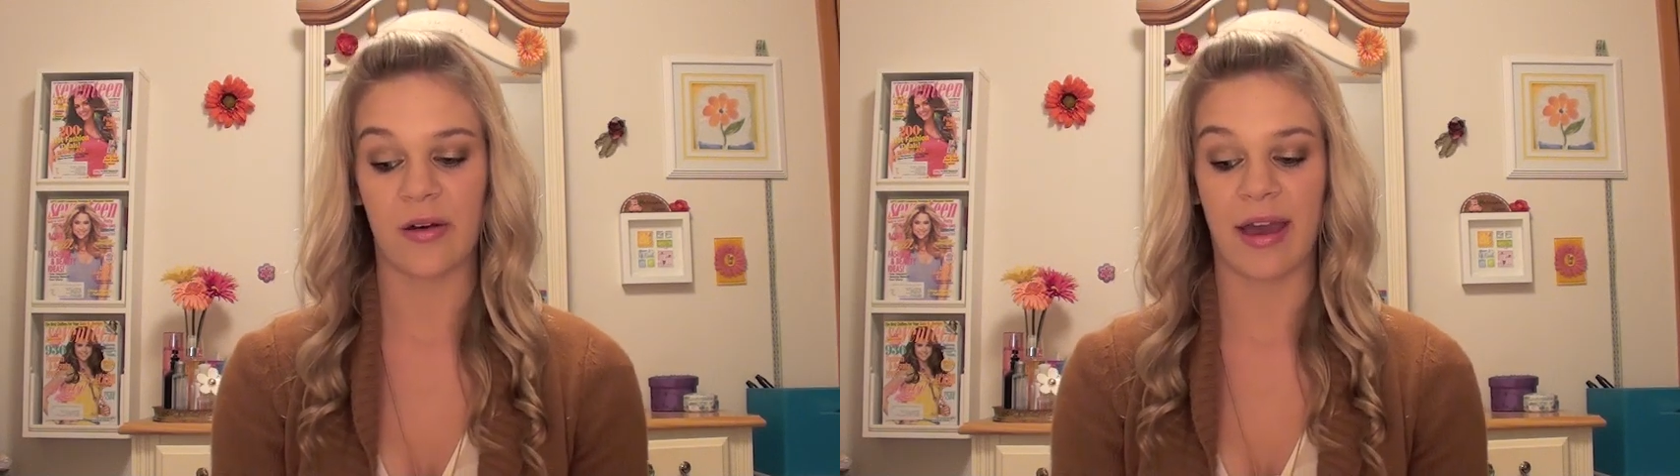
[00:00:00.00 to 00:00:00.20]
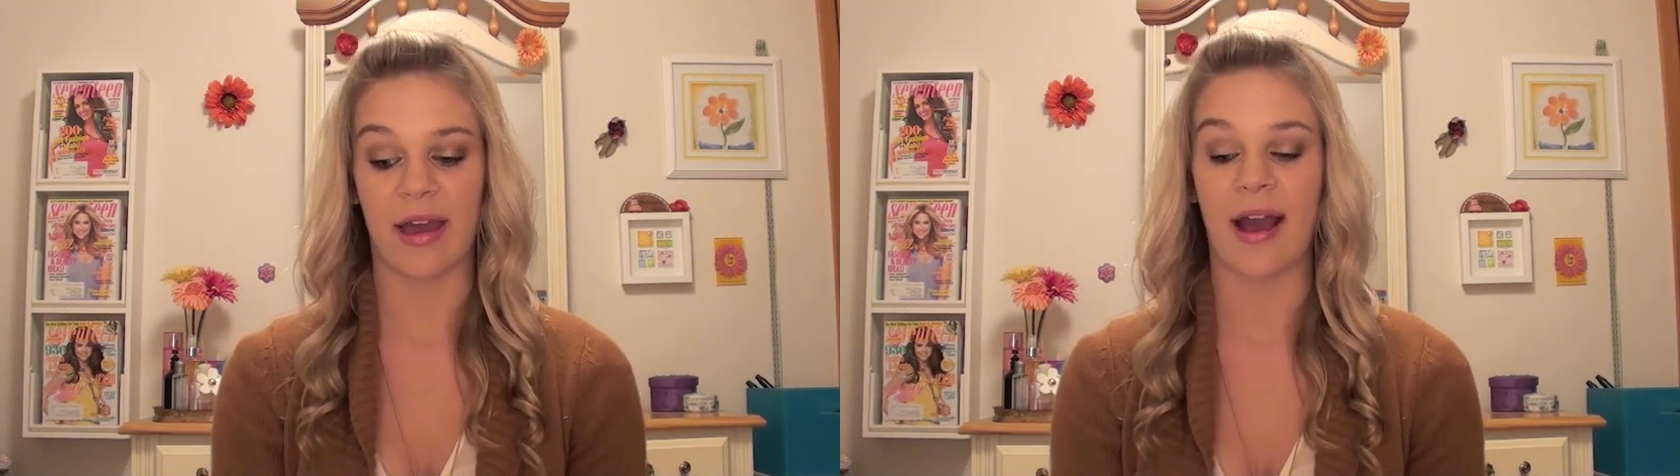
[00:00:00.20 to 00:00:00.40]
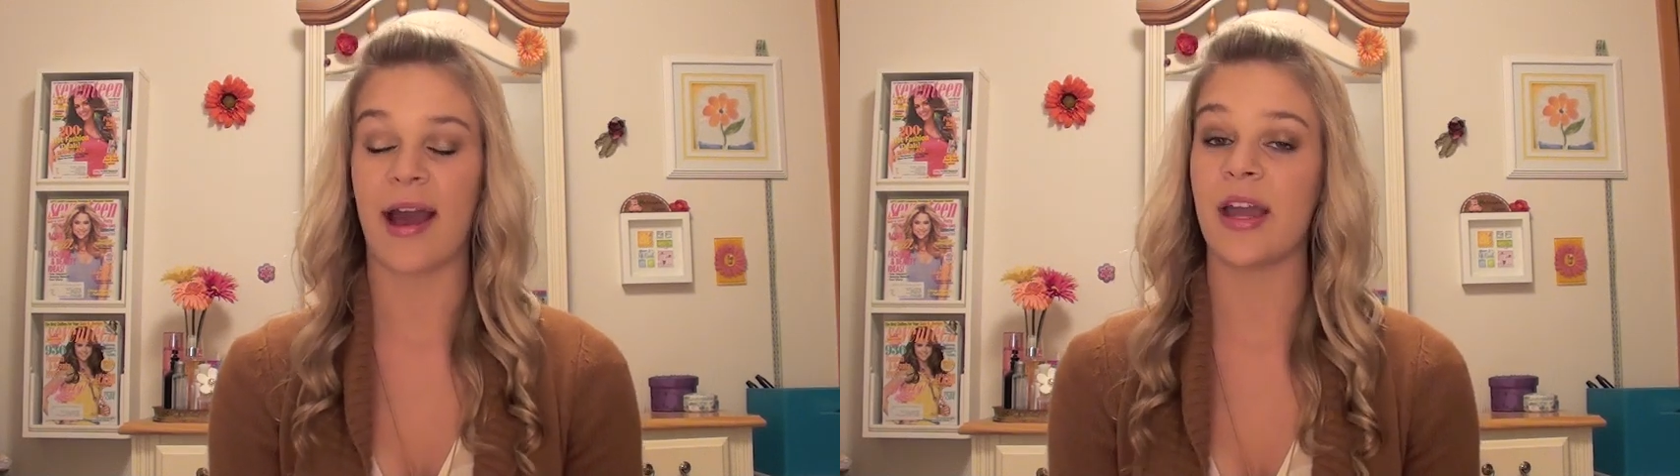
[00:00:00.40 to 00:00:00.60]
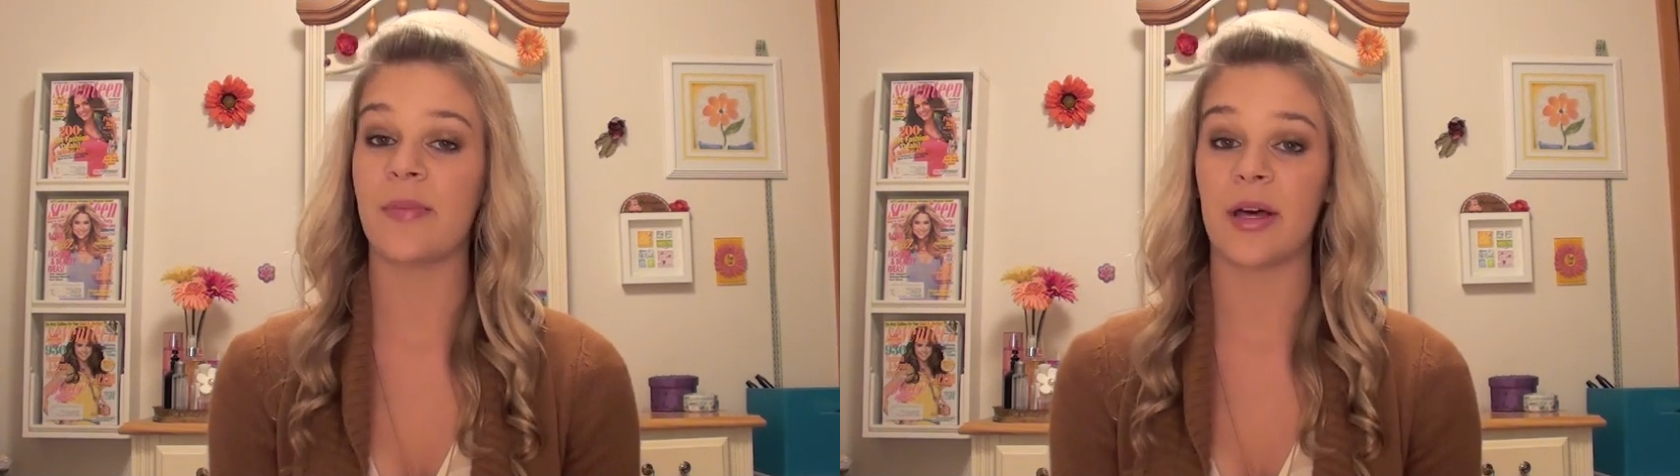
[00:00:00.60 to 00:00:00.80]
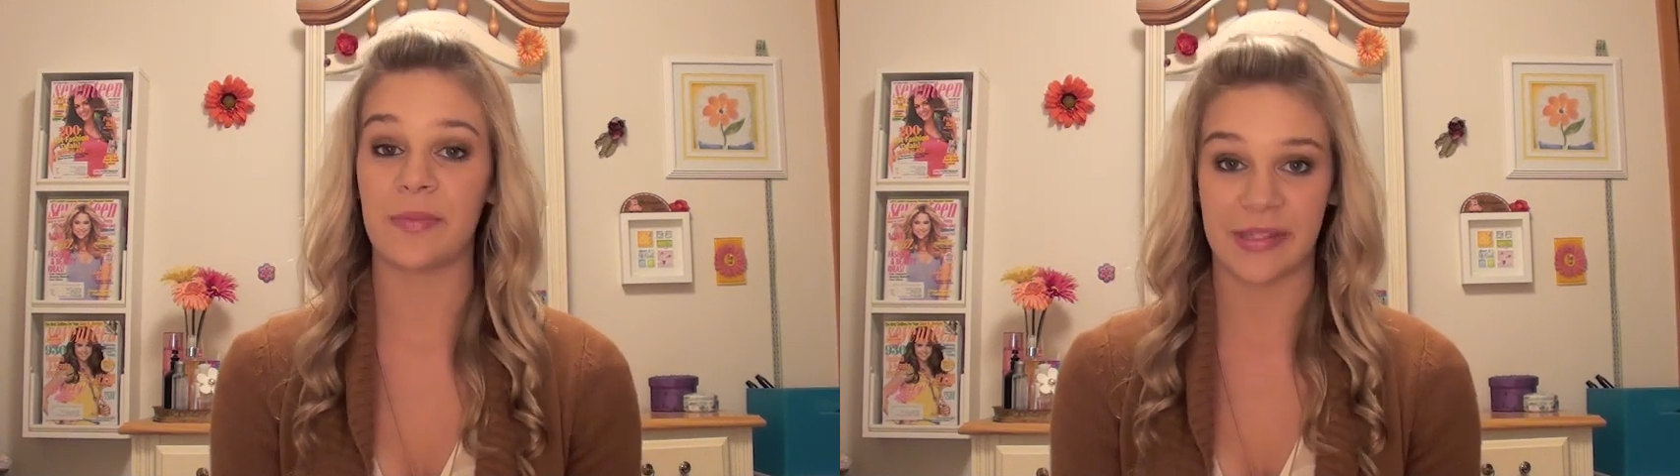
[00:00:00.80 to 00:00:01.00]
Okay, I
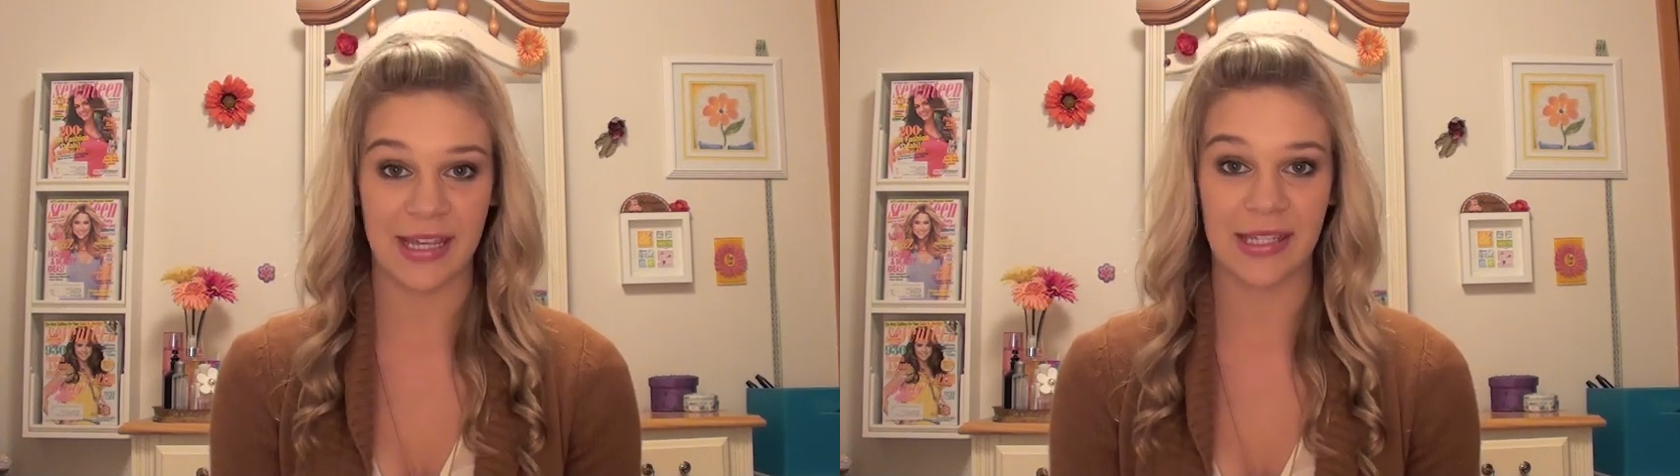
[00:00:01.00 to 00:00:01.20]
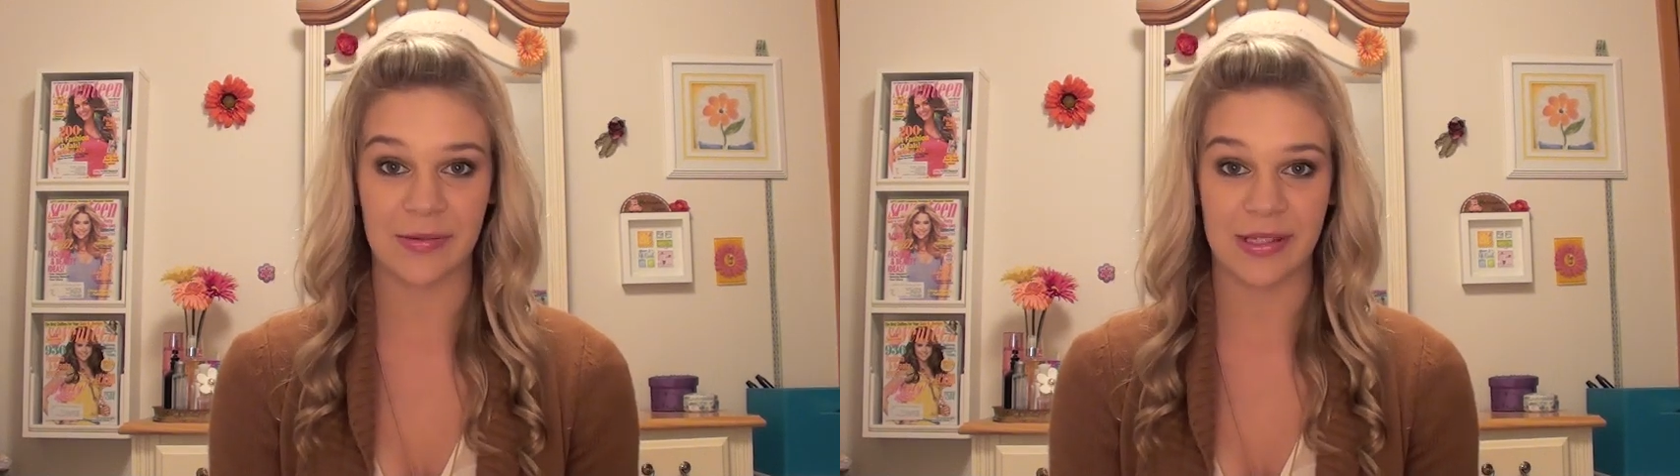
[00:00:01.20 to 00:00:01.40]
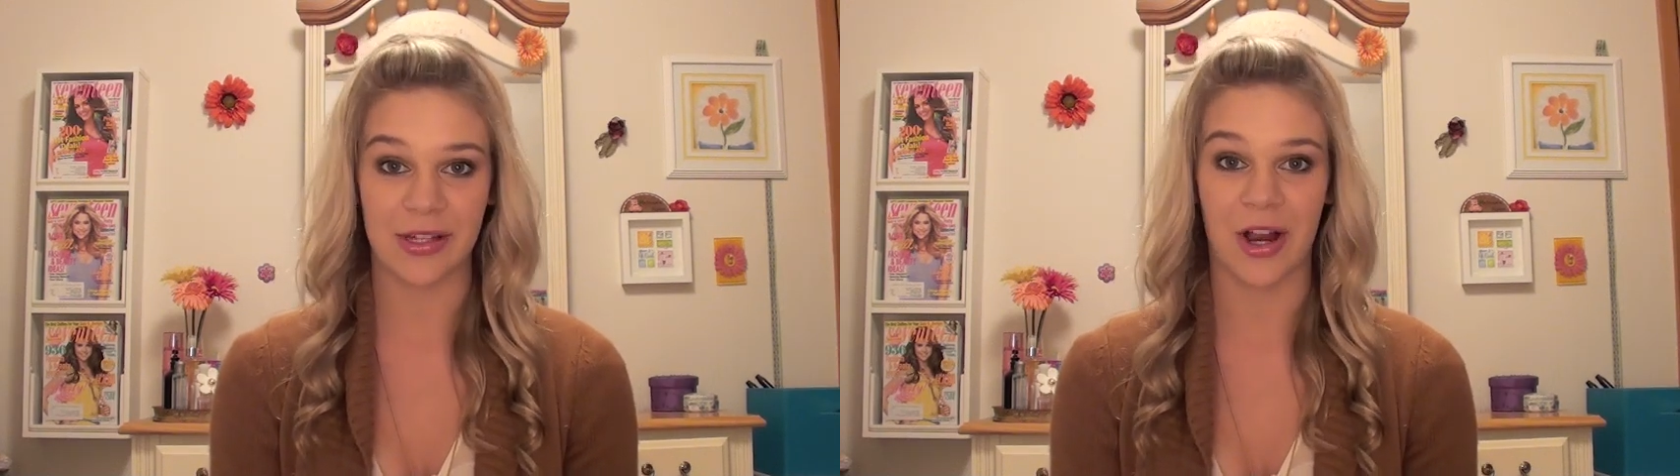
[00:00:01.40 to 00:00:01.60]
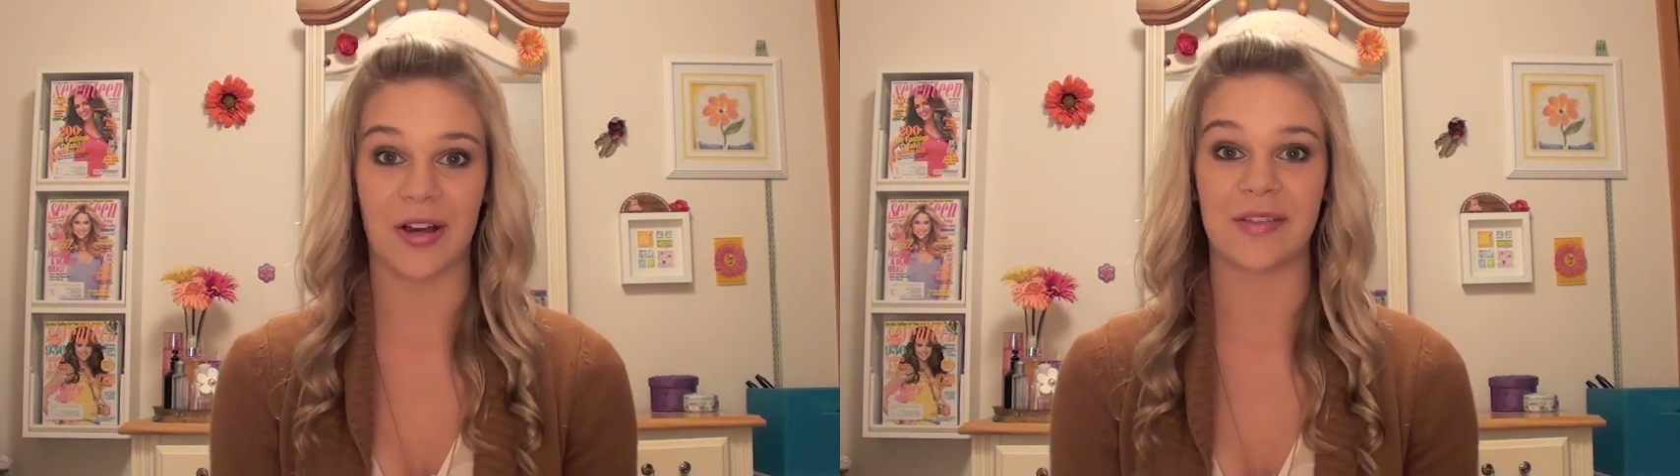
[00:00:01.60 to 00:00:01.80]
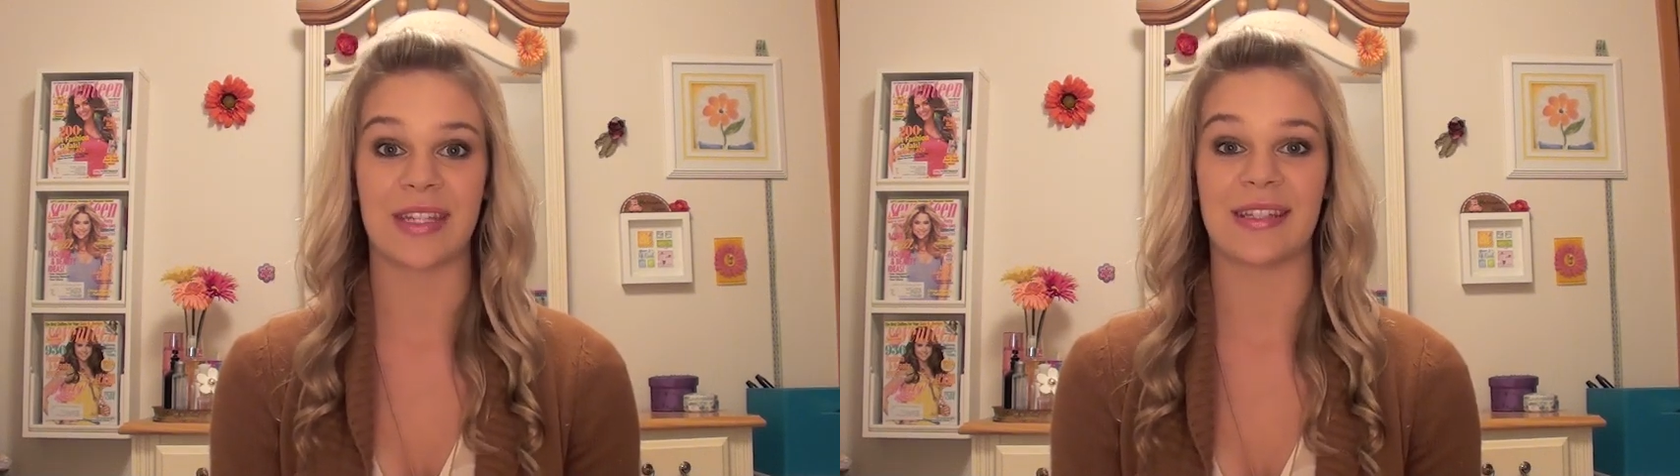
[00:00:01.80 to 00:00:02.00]
am obsessed with scarves.